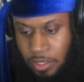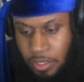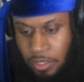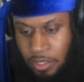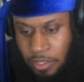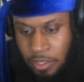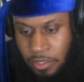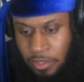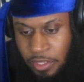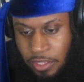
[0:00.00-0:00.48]

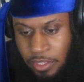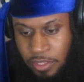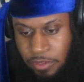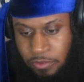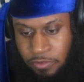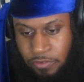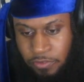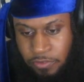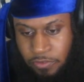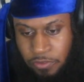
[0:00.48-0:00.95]
I think he
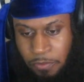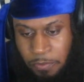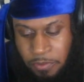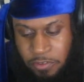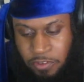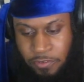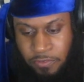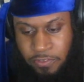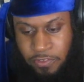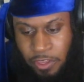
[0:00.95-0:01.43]
was just too much
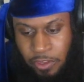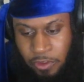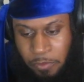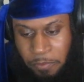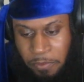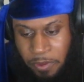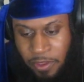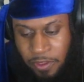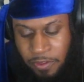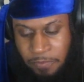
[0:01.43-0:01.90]
of a
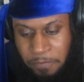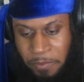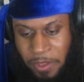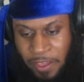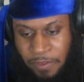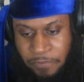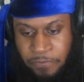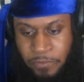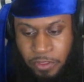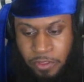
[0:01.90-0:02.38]
psychopath, but I
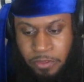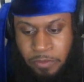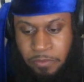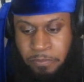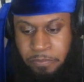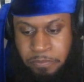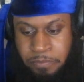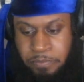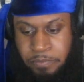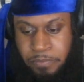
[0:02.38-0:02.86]
feel
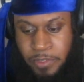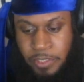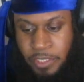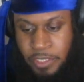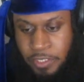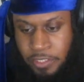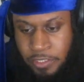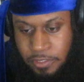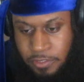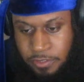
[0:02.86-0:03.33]
him
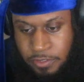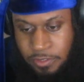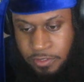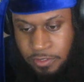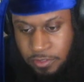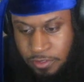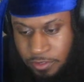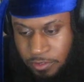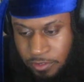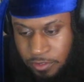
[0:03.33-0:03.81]
because
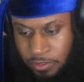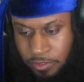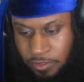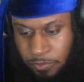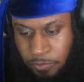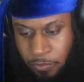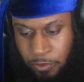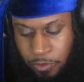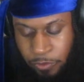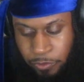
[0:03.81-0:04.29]

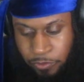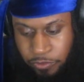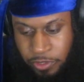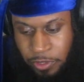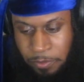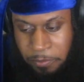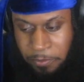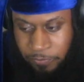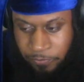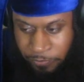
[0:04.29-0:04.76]
where he was
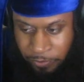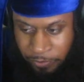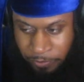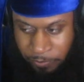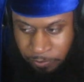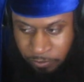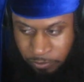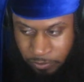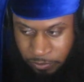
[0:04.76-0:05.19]
coming from.